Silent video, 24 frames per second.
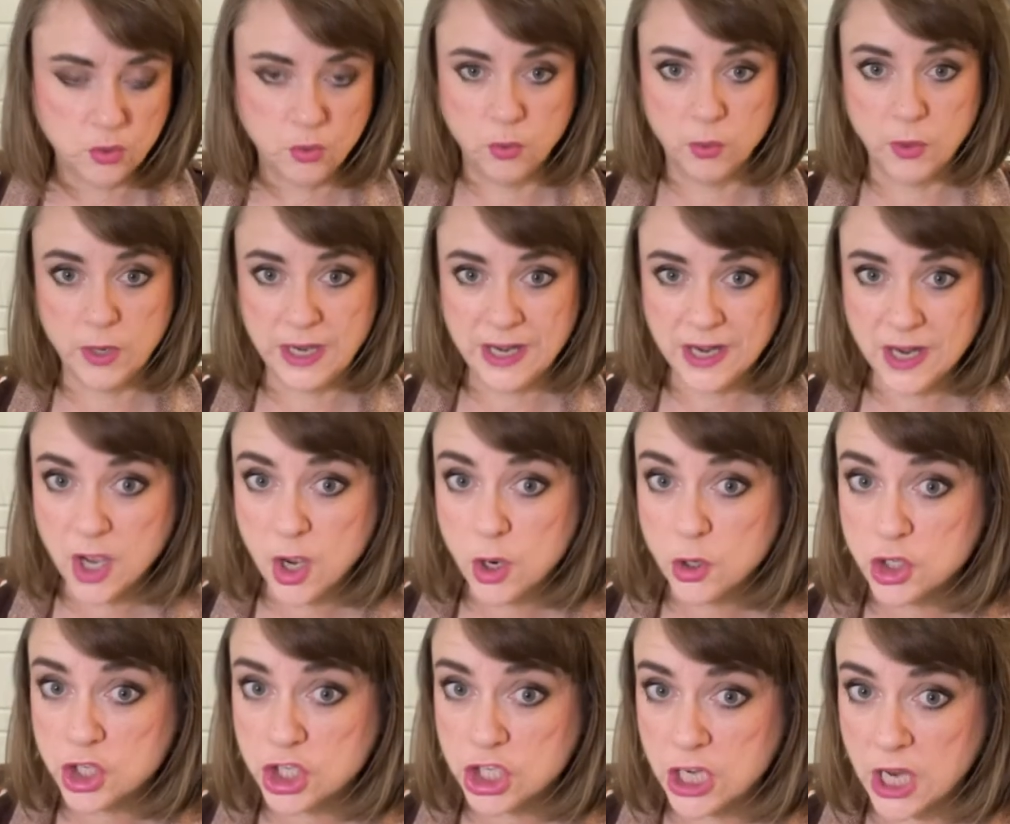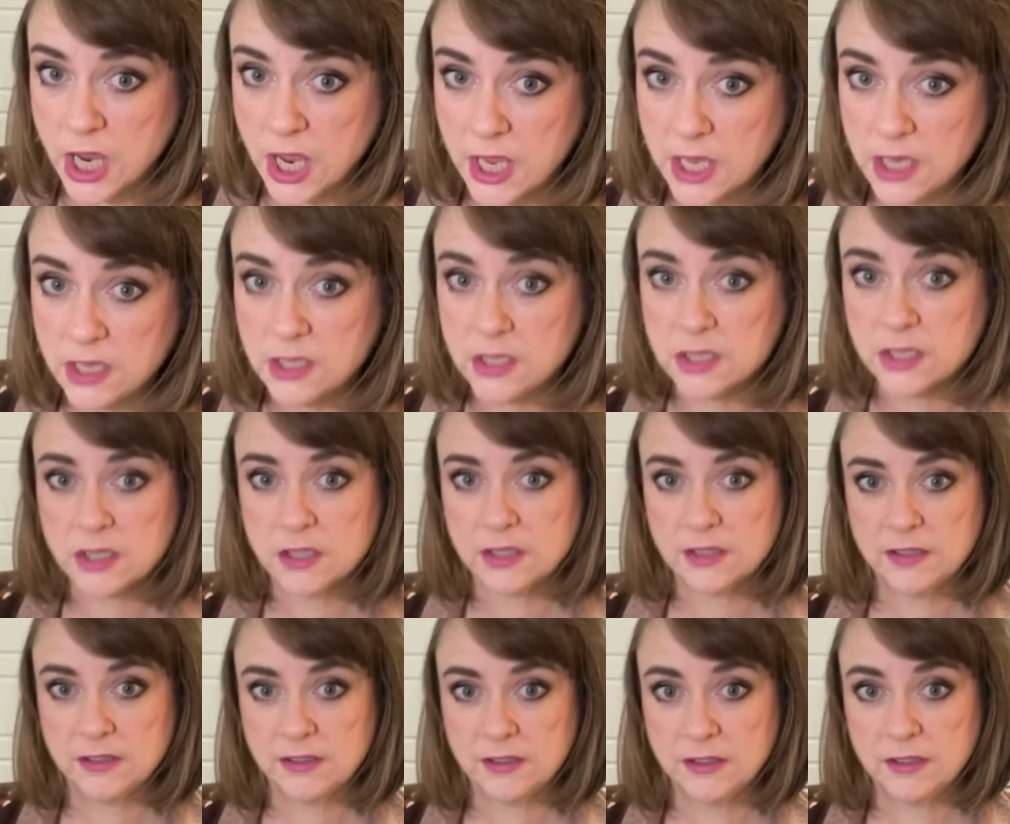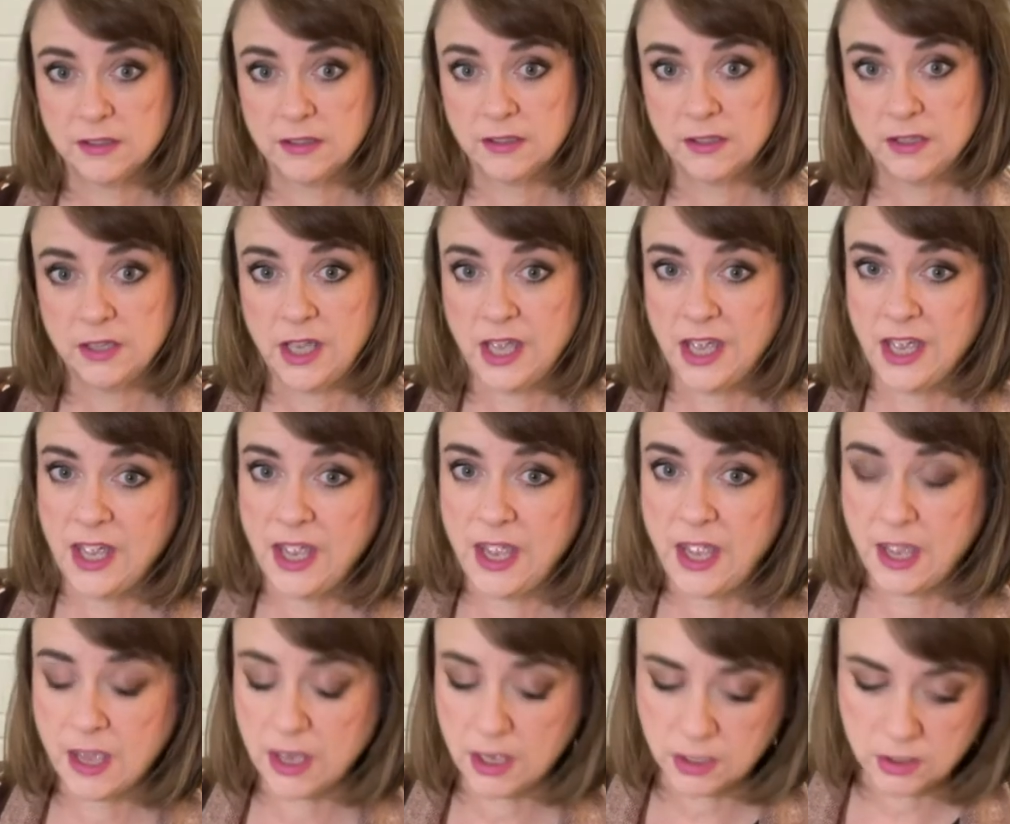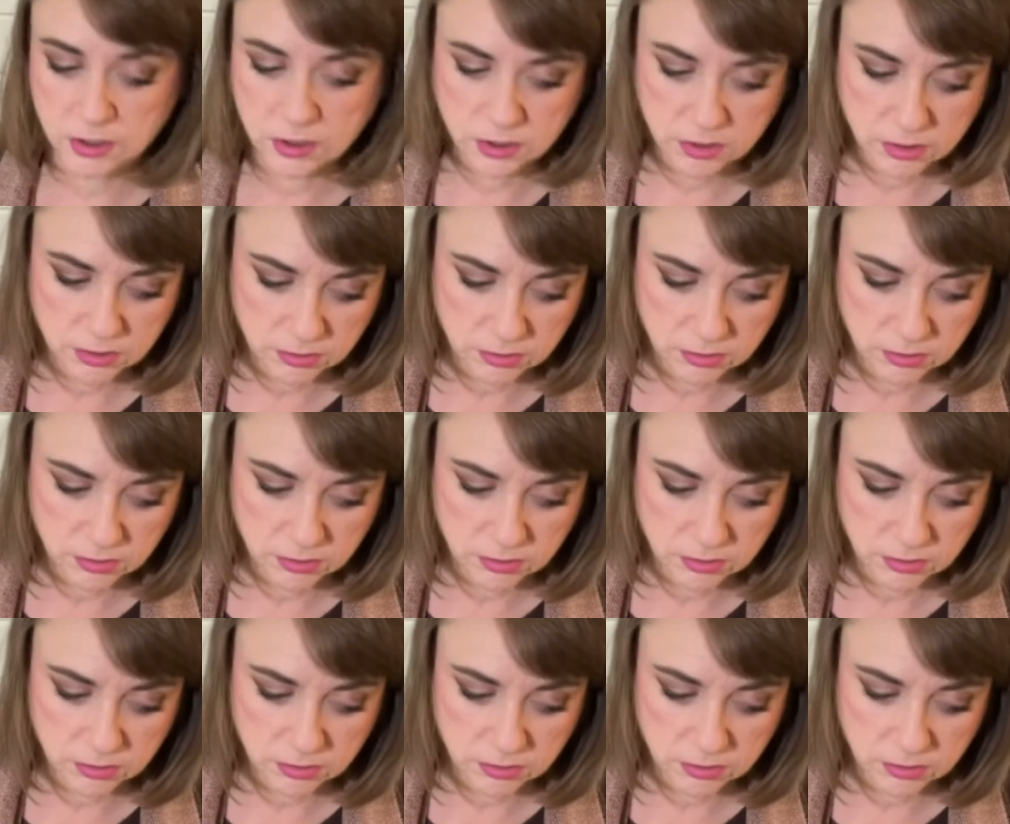renegotiate and